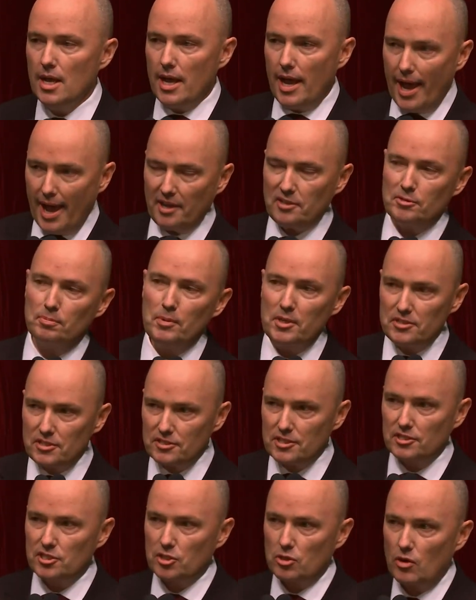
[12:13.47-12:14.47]
Experts
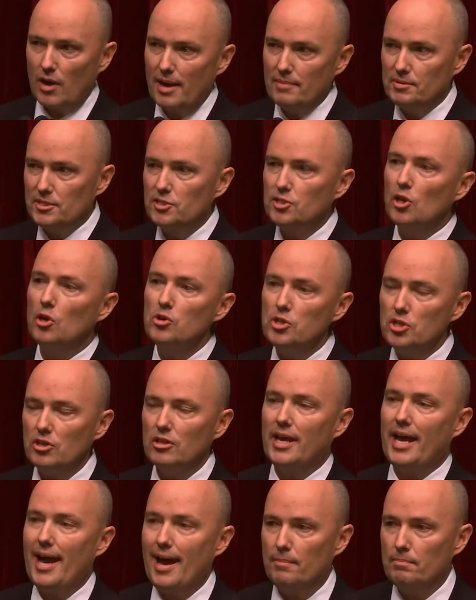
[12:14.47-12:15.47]
describe social
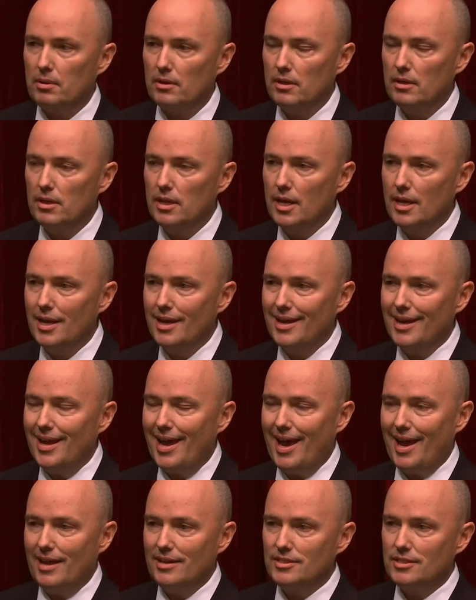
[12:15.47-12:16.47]
capital
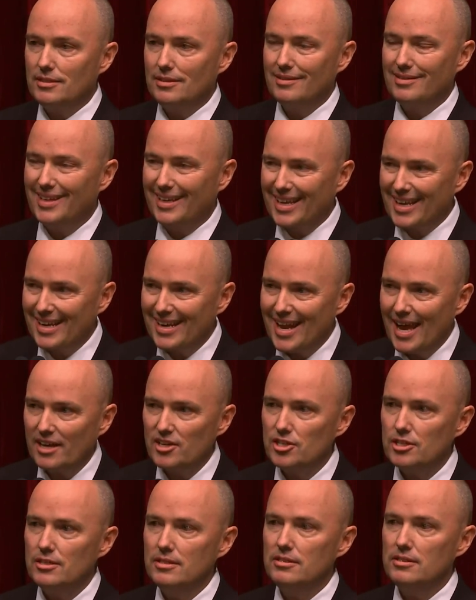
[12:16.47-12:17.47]
as the
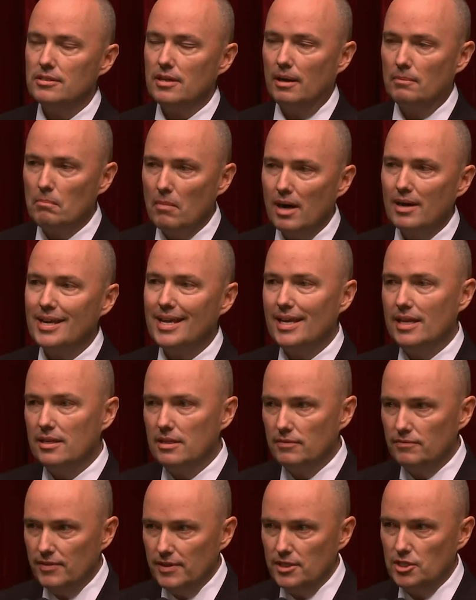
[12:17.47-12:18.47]
connections among
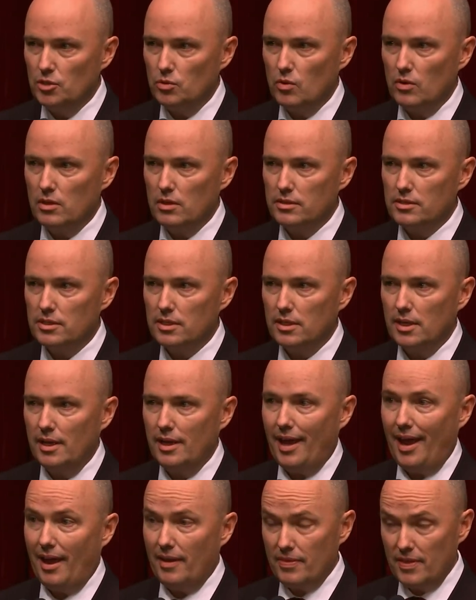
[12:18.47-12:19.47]
individuals
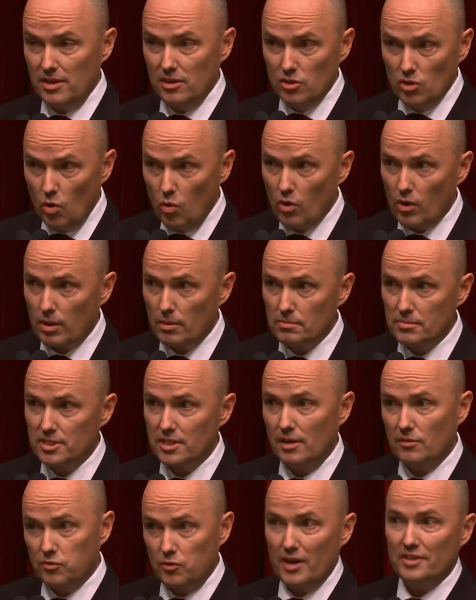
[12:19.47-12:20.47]
and the norms
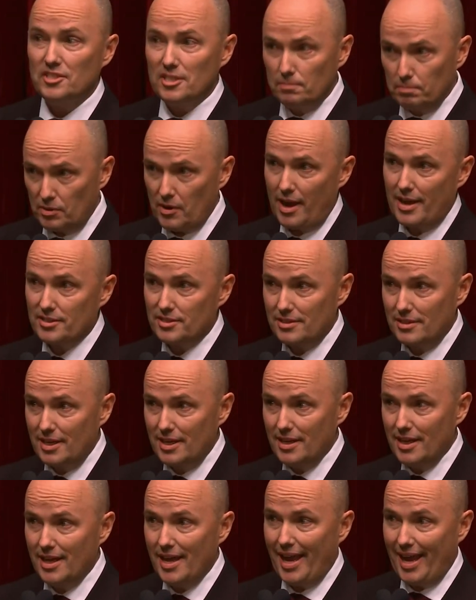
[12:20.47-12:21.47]
of
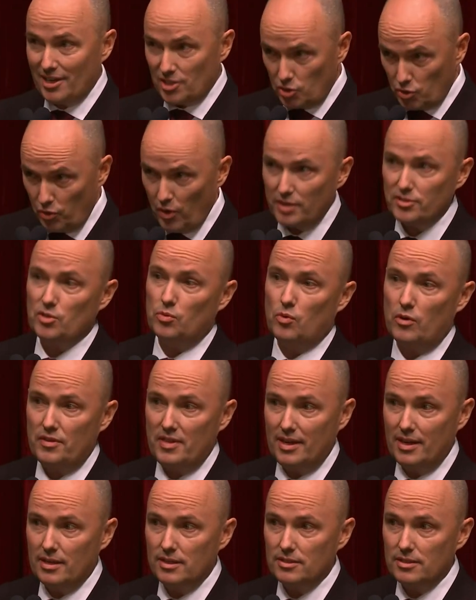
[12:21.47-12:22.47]
reciprocity and
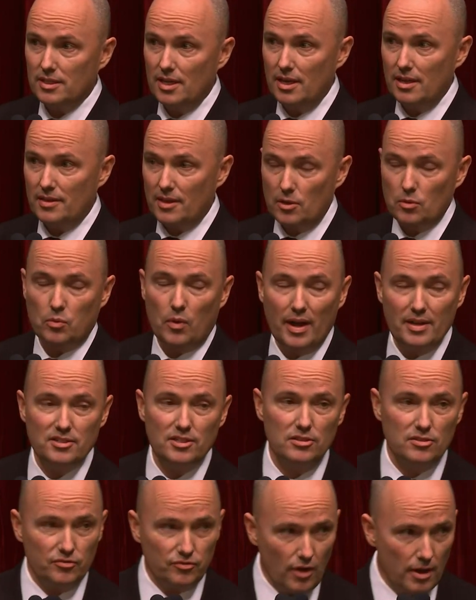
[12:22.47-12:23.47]
trustworthiness that
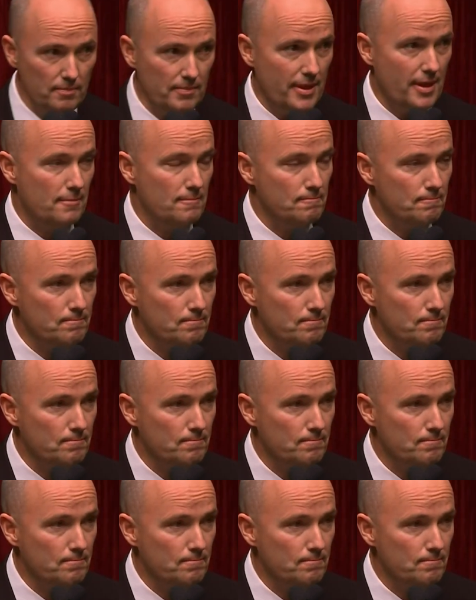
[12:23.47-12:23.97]
arises from them.